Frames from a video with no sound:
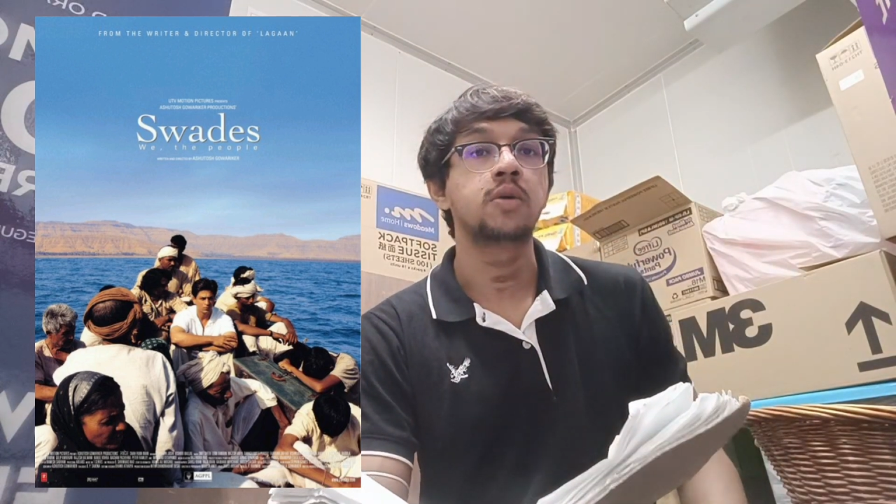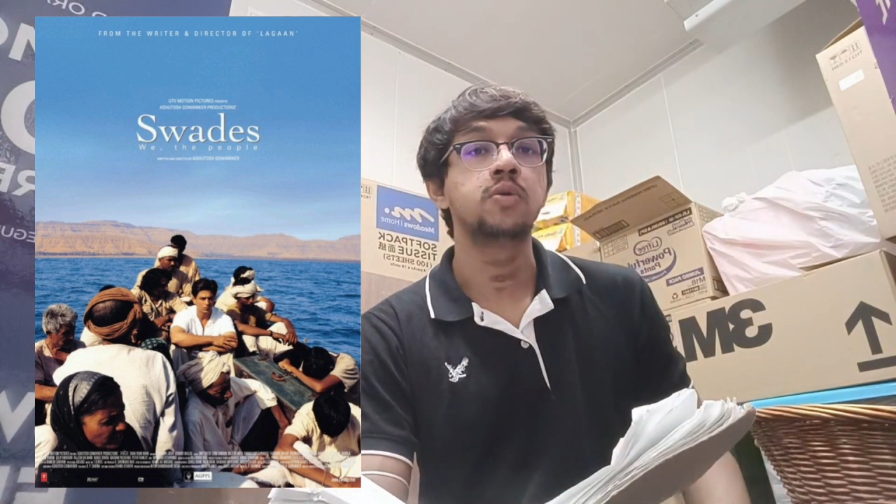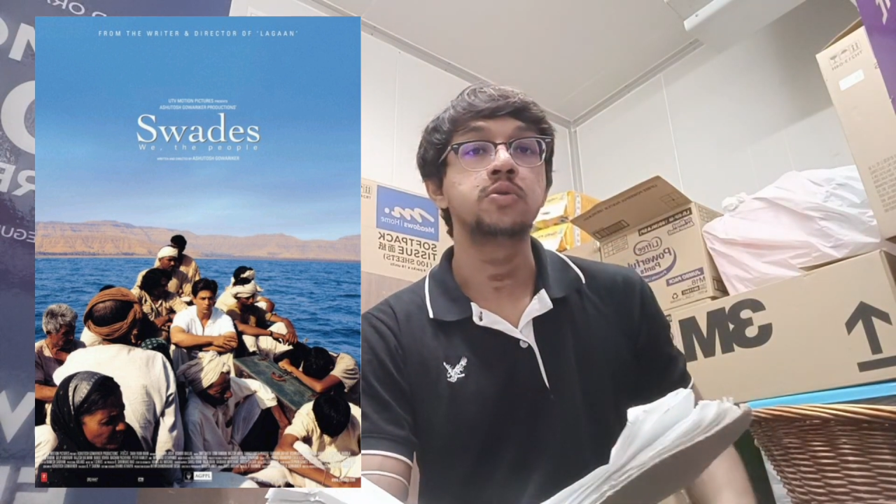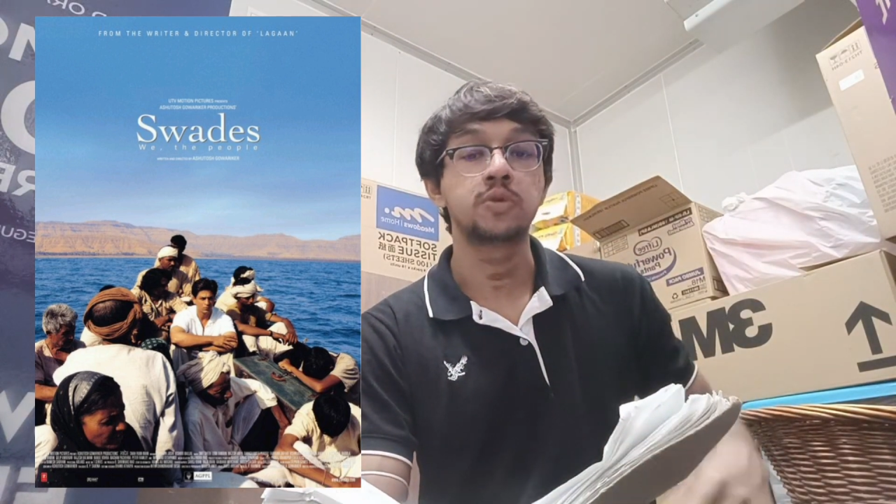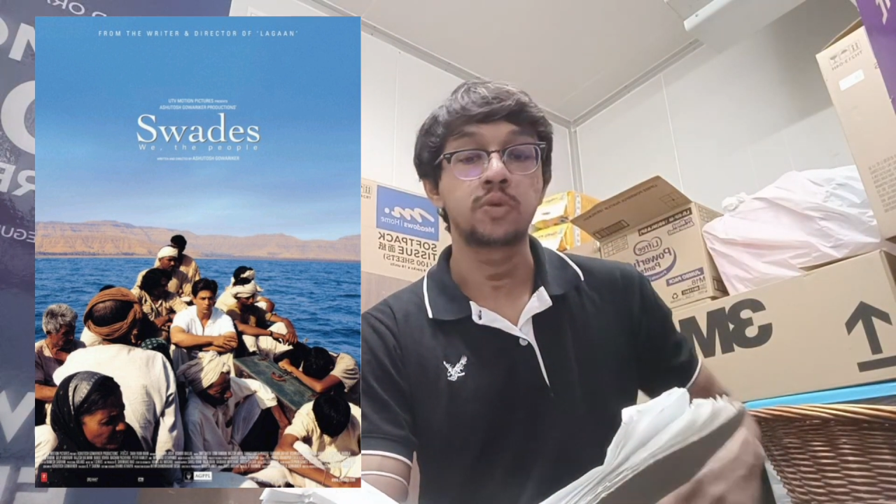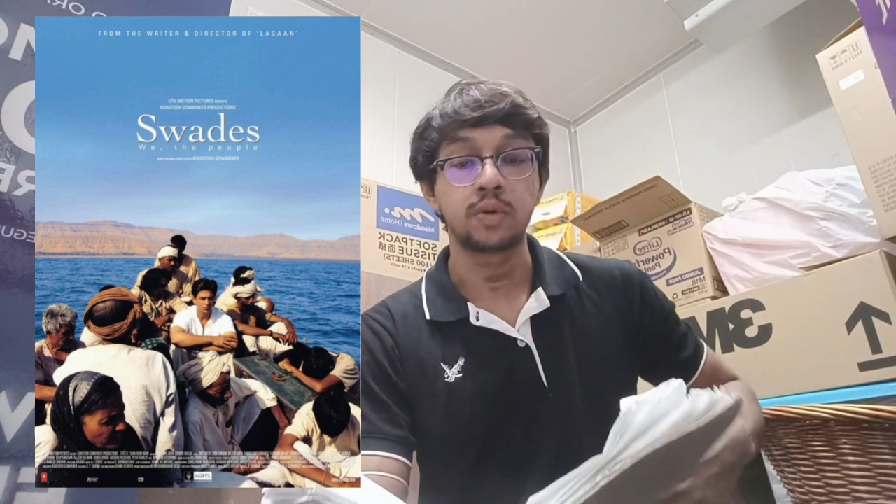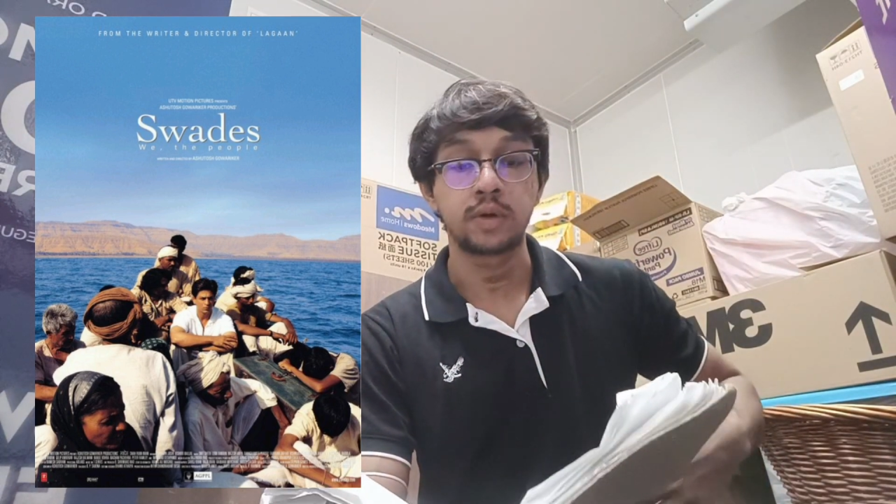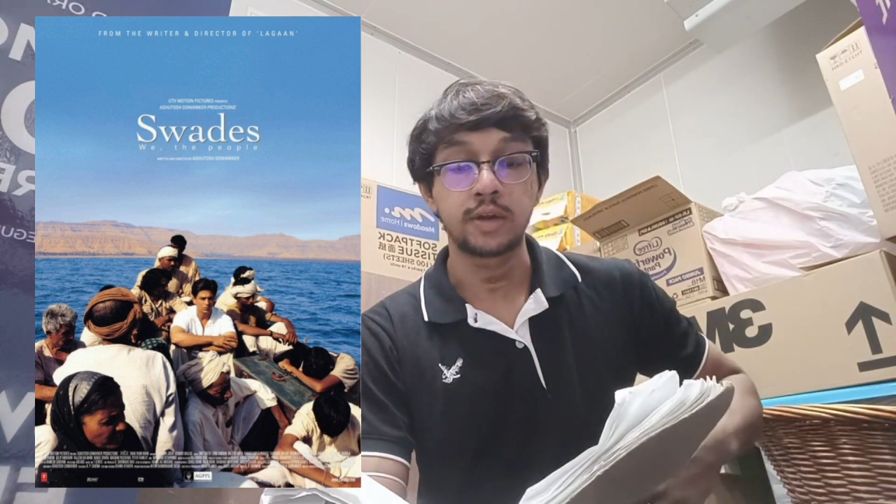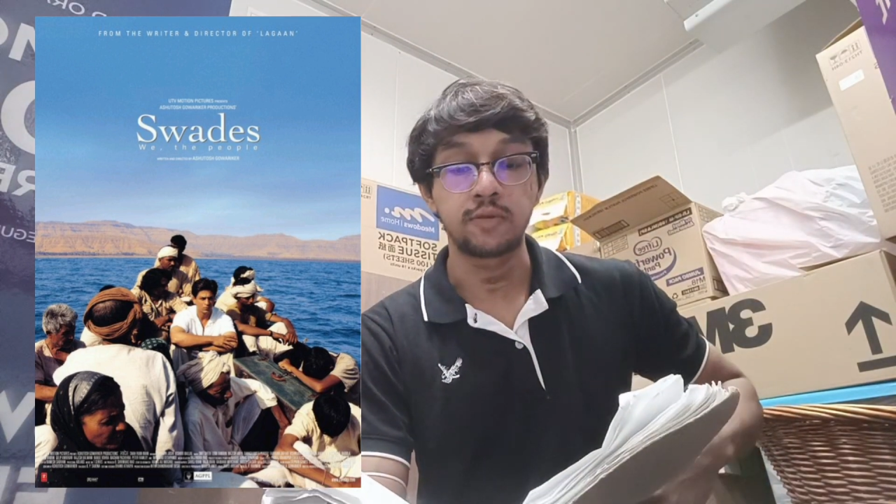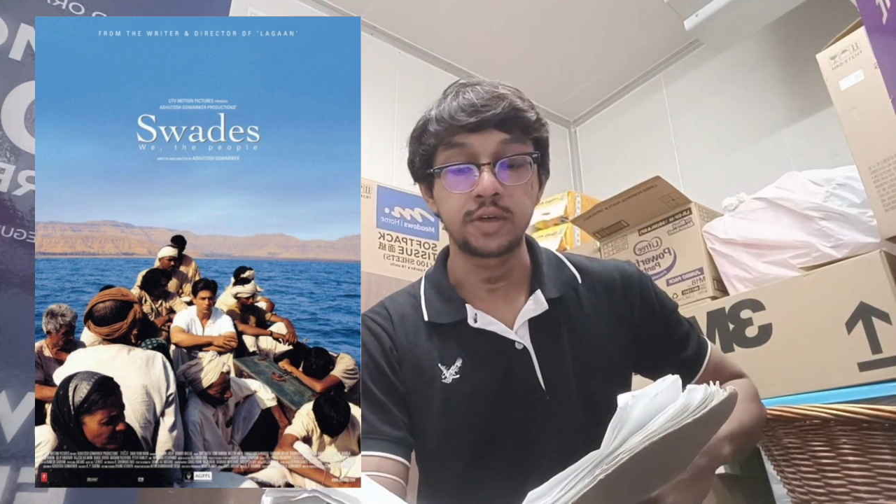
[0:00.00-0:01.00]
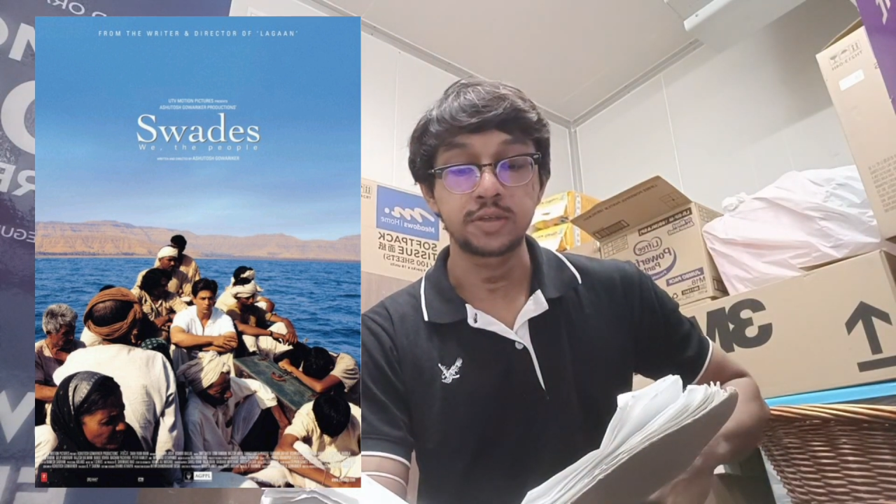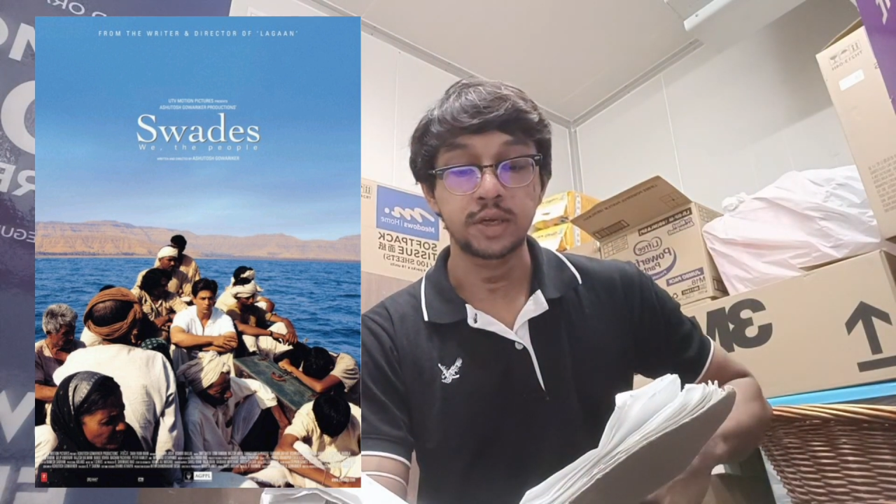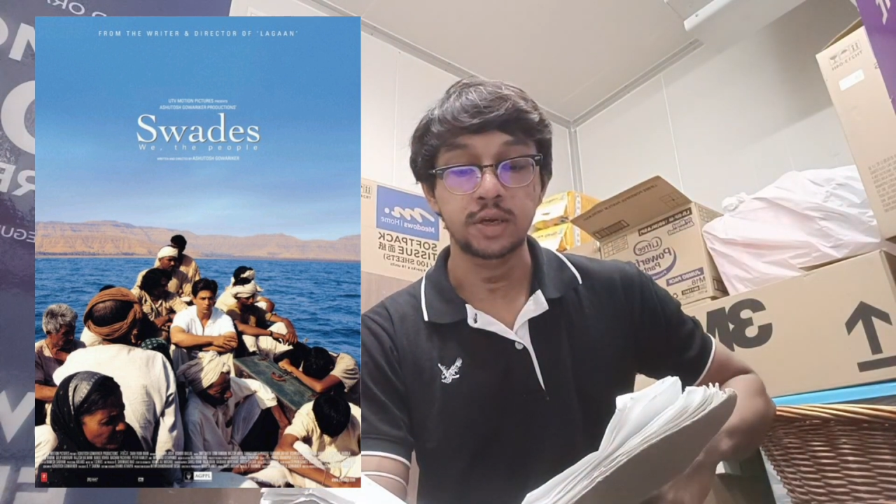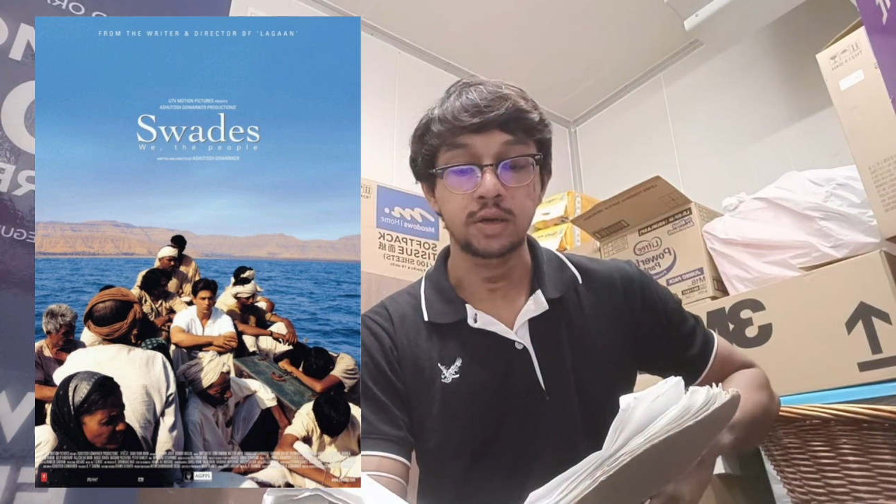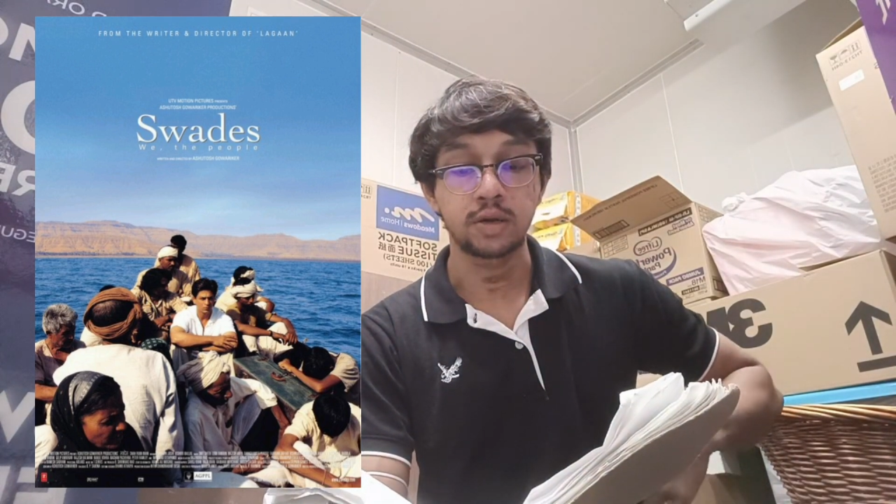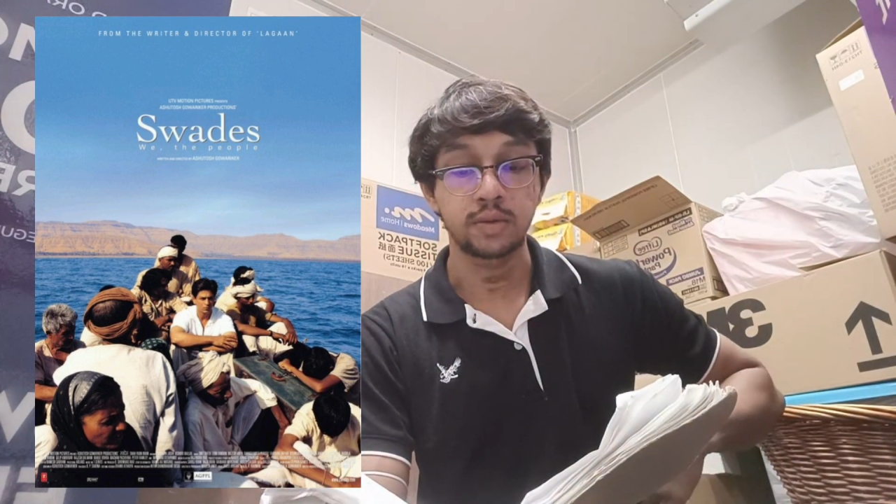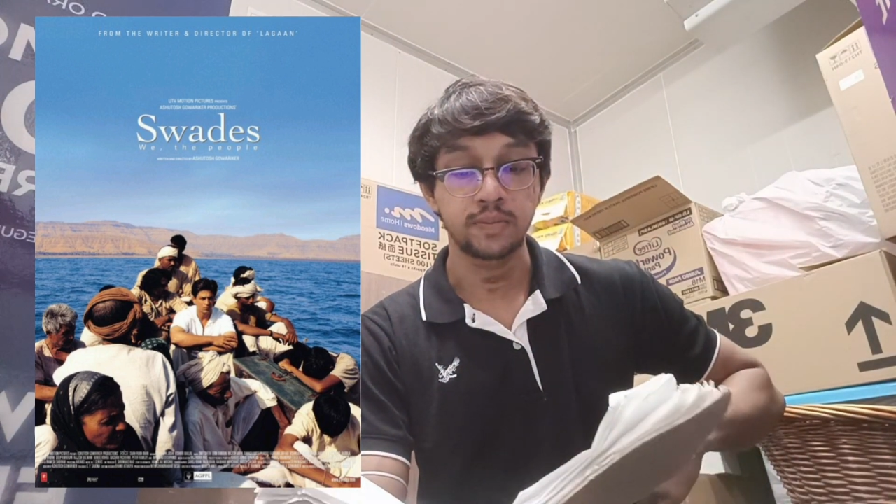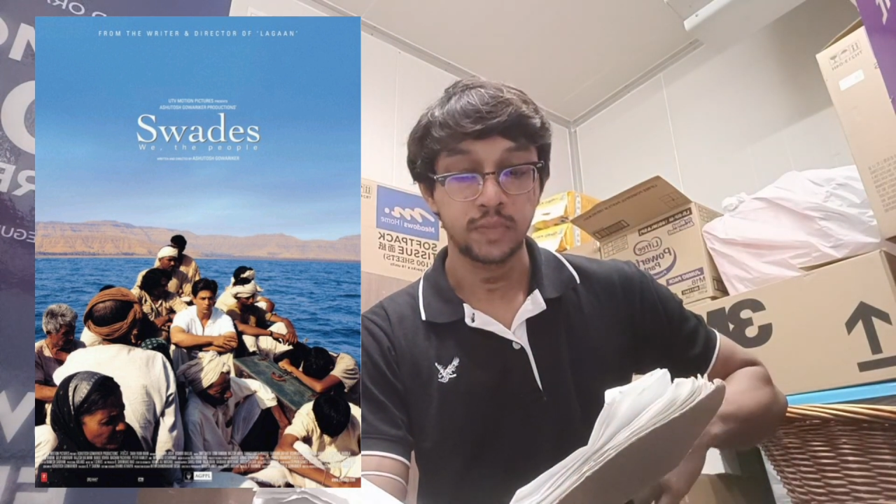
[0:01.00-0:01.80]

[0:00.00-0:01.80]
go to Netflix and